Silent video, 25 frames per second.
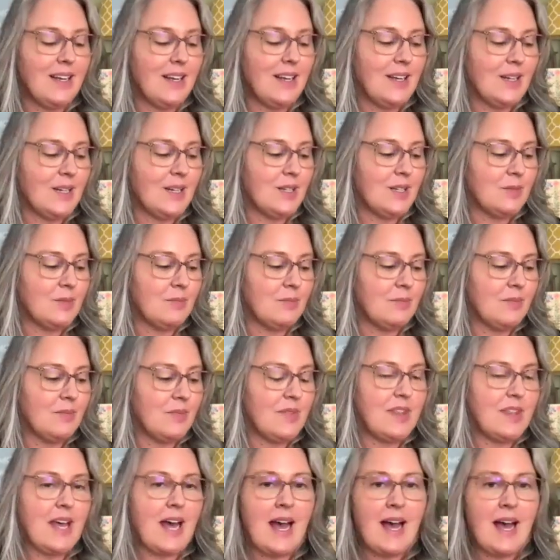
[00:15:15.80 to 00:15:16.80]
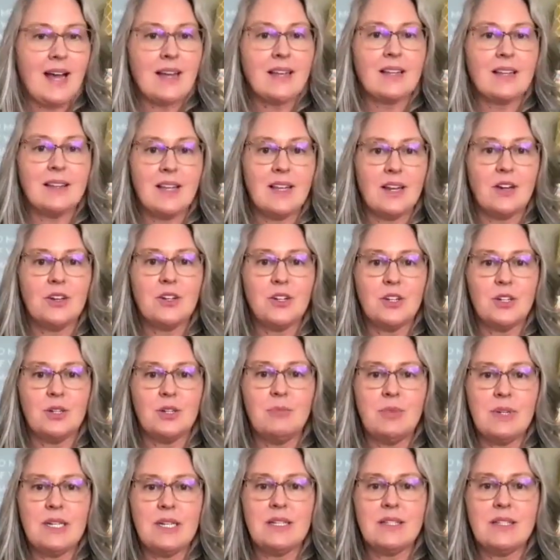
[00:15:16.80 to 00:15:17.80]
That there
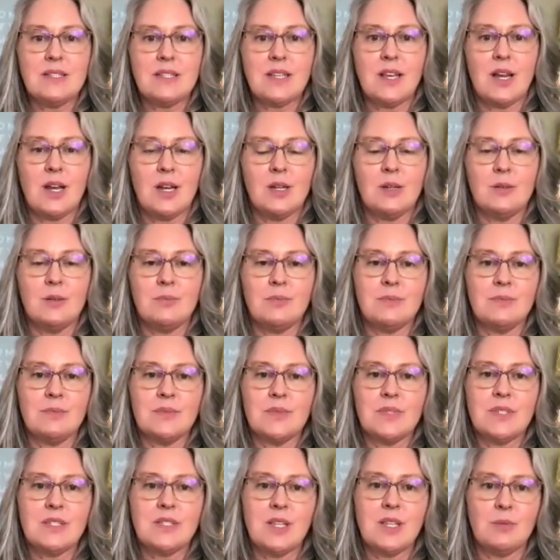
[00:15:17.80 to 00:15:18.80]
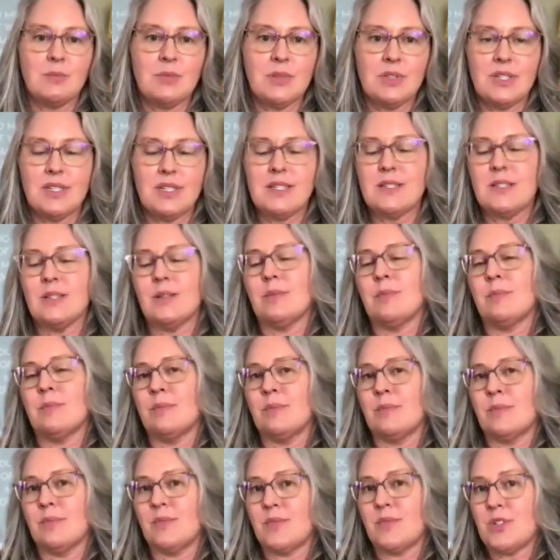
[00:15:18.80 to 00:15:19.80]
could be some
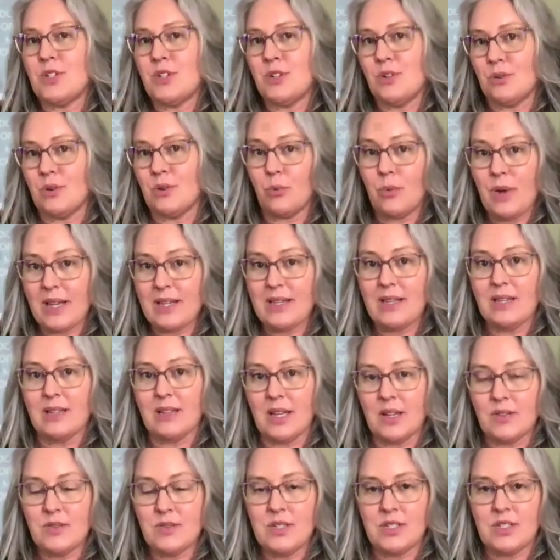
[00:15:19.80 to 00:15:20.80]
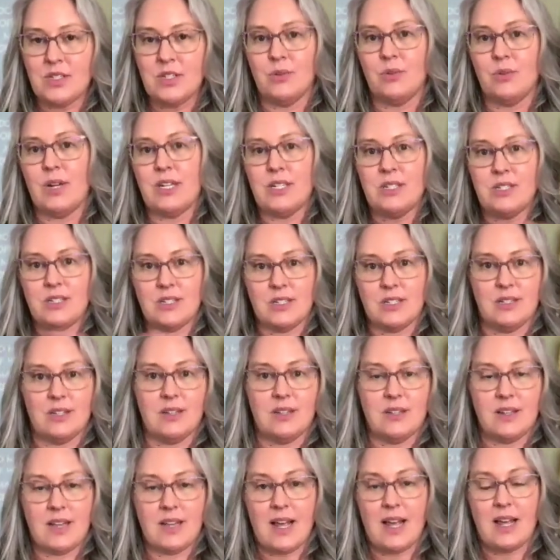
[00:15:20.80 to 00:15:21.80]
symbolism to a waking life
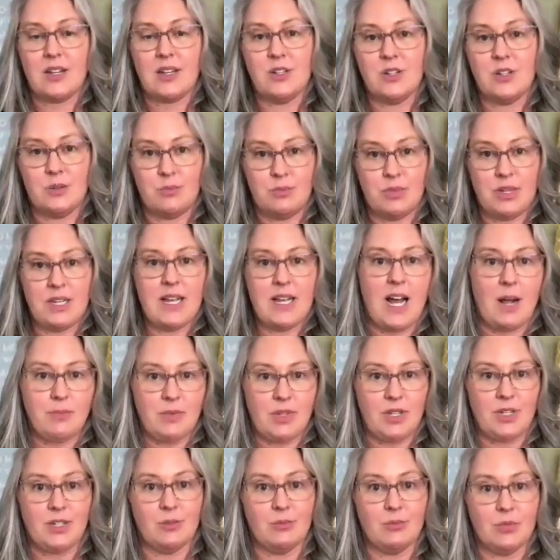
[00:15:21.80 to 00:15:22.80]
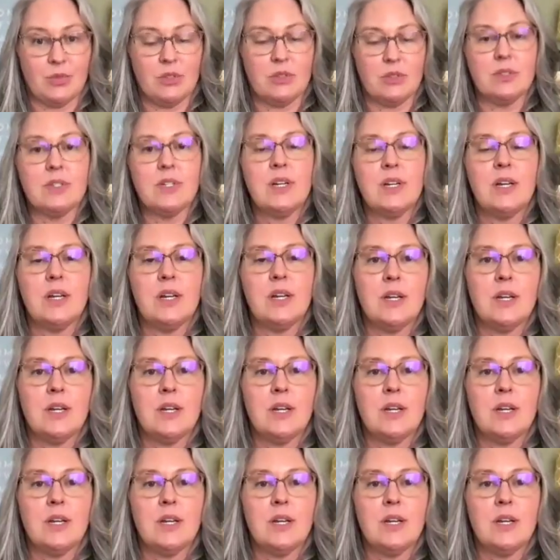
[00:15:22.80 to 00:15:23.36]
situation that could be applicable.